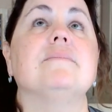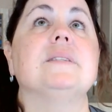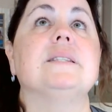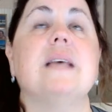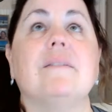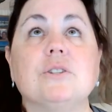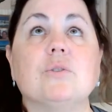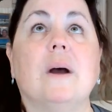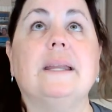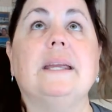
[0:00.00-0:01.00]

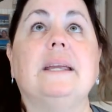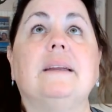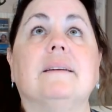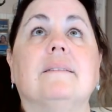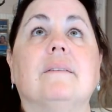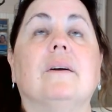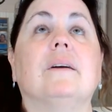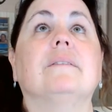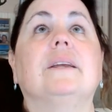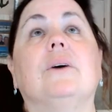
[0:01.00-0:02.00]
7:20
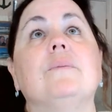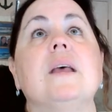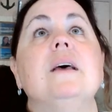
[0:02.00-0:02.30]
or, you know,